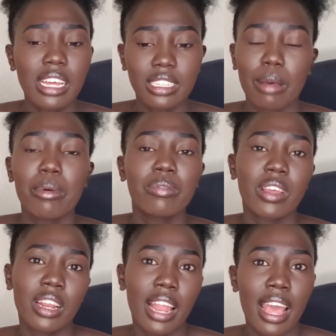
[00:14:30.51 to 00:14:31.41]
some of
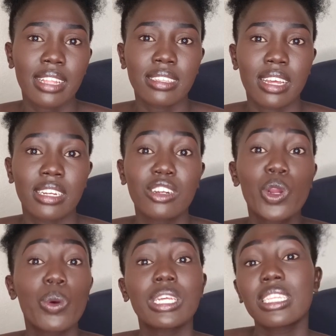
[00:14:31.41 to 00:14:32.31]
the clients are
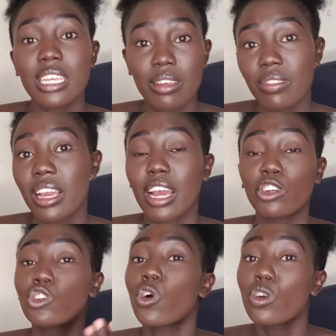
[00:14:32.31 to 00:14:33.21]
requesting if they
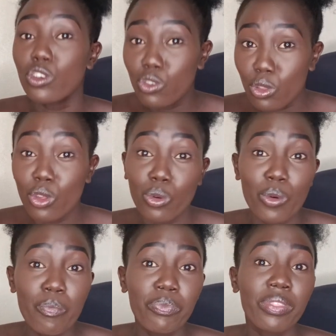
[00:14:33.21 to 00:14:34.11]
can talk
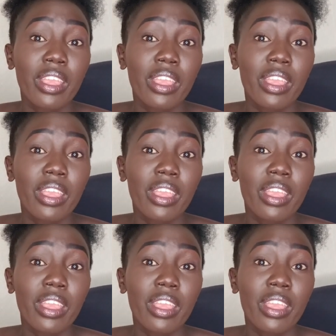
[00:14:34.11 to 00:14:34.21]
through